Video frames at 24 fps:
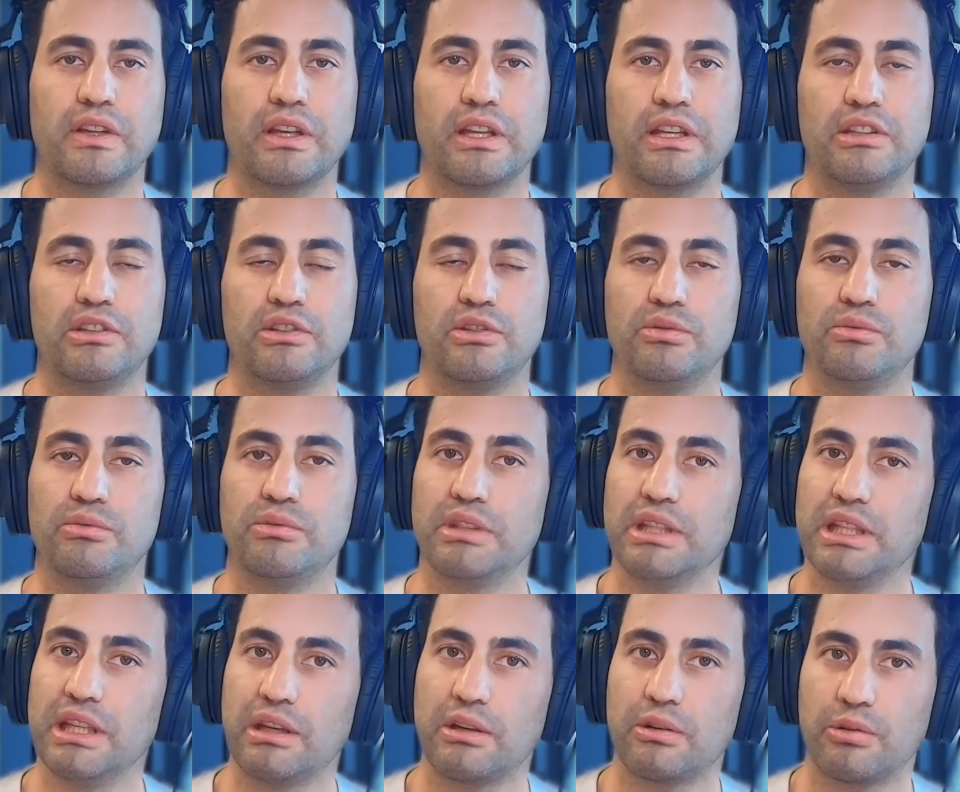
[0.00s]
and
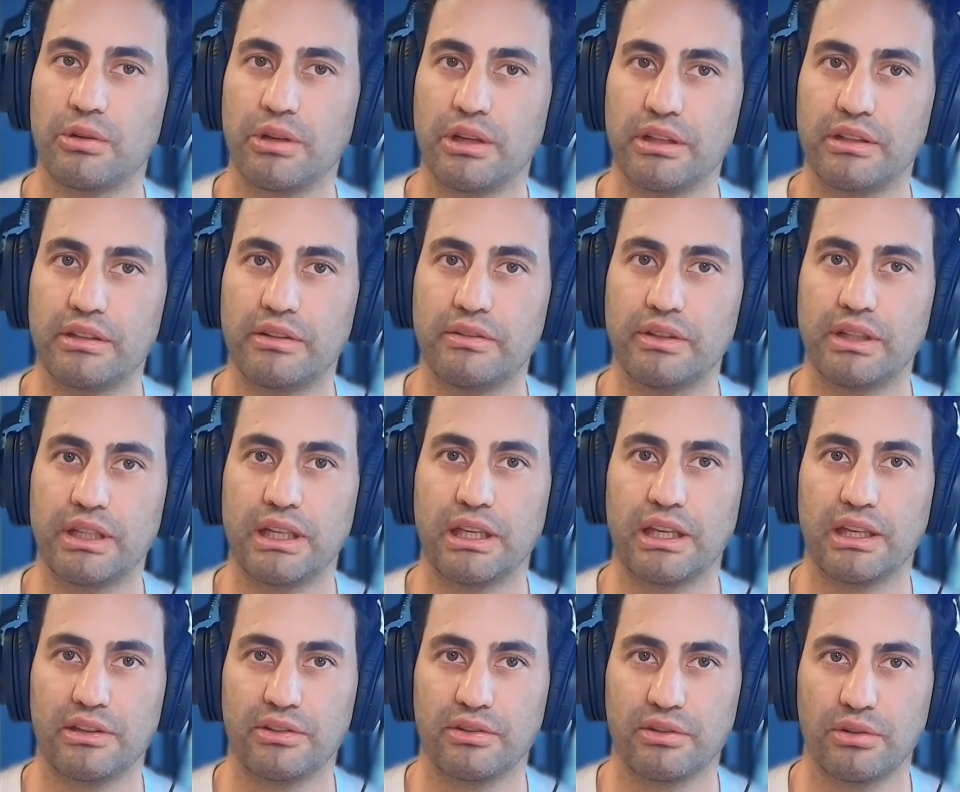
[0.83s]
unique creativity
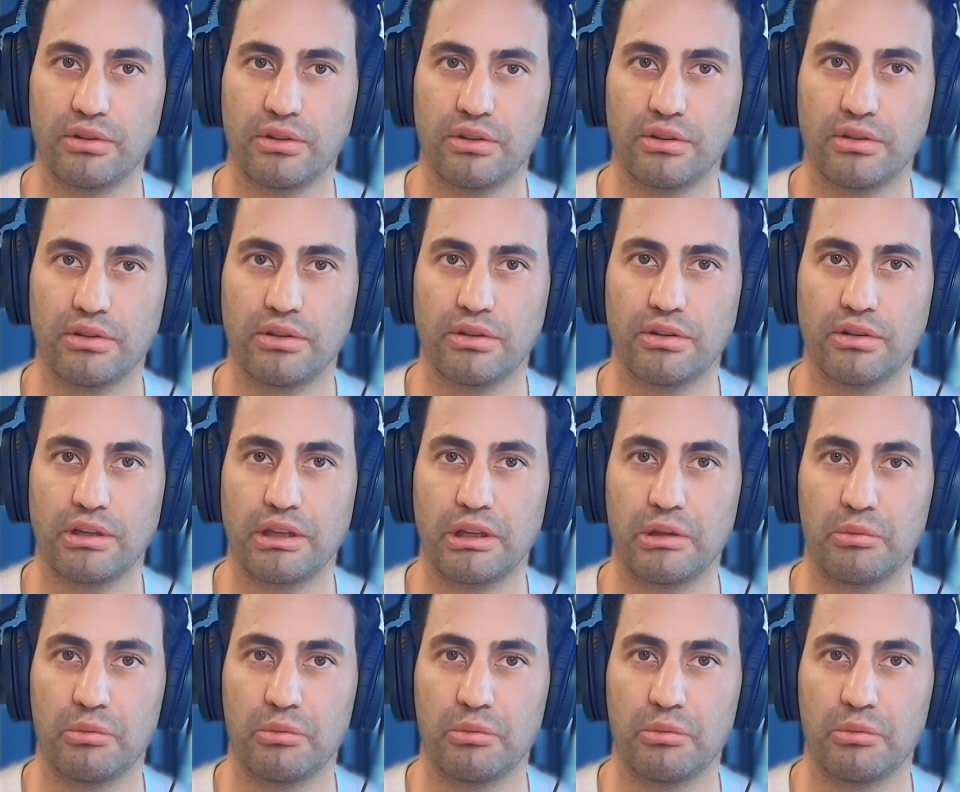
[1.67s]
has earned her